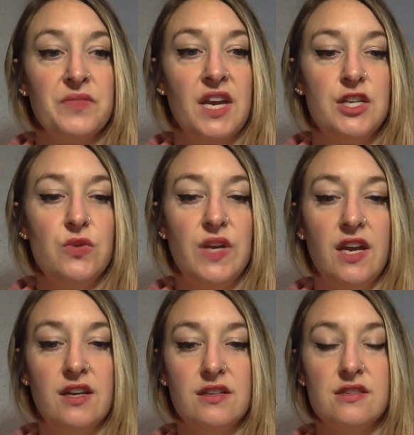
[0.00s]
and you
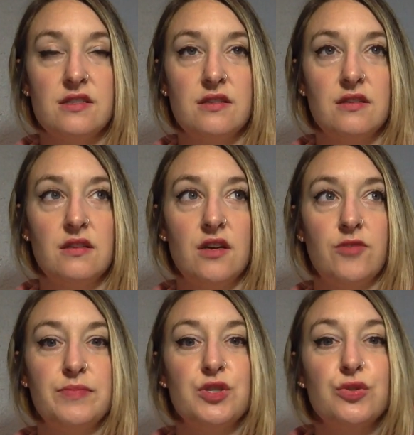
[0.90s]
can't
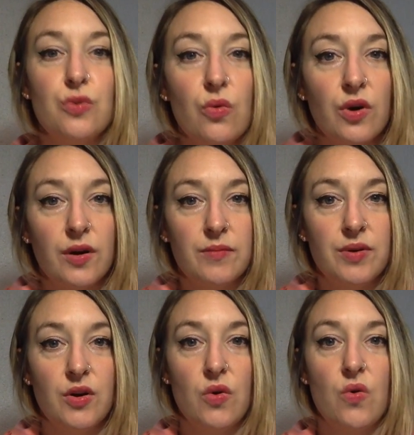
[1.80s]

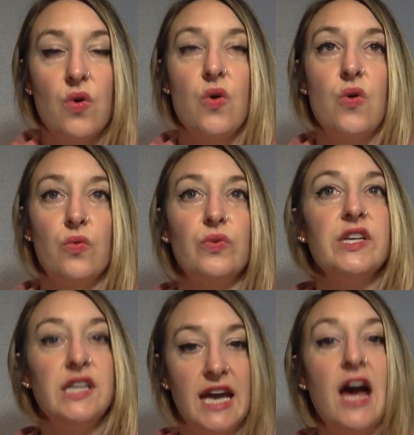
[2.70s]
absorb
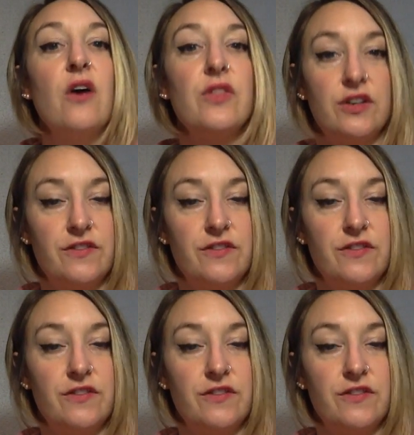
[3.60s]
really how they're